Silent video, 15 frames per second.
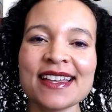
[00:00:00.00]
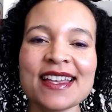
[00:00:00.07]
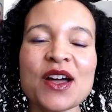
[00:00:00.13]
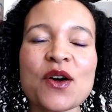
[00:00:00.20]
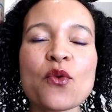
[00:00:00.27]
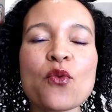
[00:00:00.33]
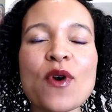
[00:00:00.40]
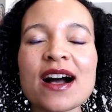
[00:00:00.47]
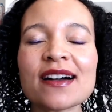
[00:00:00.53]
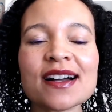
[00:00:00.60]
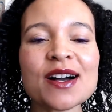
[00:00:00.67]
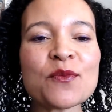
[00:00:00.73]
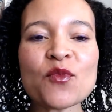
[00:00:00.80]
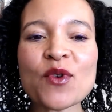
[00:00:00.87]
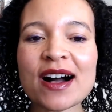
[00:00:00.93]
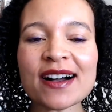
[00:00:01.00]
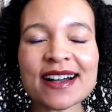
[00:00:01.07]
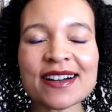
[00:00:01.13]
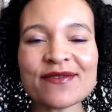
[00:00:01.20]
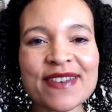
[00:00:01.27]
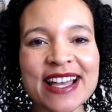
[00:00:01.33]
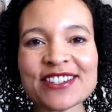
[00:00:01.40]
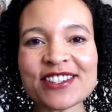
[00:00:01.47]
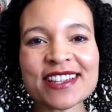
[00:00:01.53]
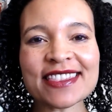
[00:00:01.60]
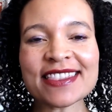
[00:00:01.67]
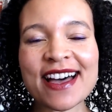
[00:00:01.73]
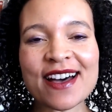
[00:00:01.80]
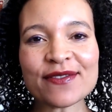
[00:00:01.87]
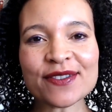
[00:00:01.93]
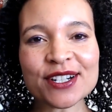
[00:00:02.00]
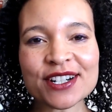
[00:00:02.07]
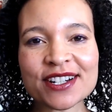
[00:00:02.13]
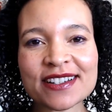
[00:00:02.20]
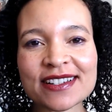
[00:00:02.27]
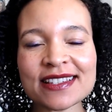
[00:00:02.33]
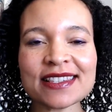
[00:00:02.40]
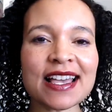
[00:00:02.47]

Welcome, veggie lovers.